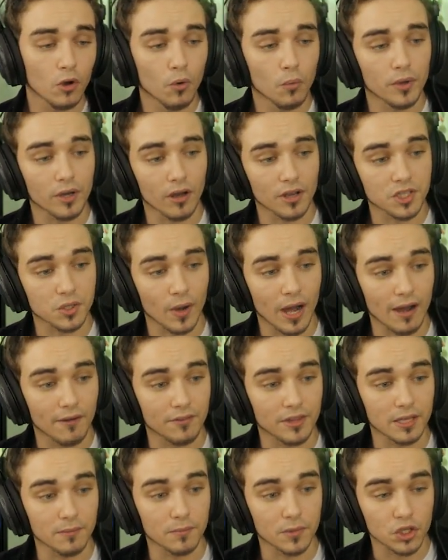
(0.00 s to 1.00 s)
We also have
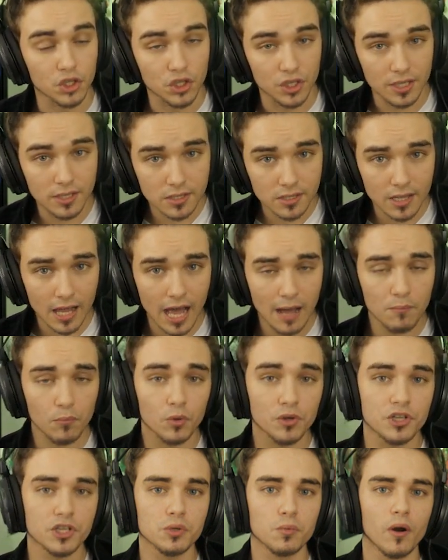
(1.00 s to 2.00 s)
the Machines Lab,
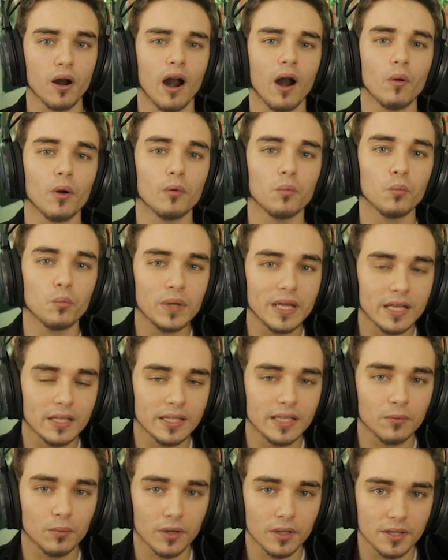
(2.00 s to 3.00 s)
which is where our
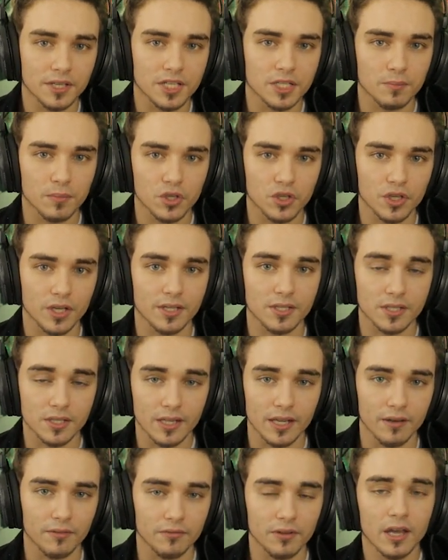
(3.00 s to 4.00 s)
weekly release machines
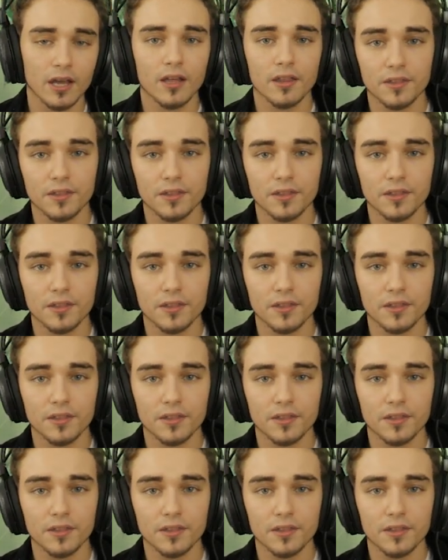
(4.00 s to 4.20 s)
live.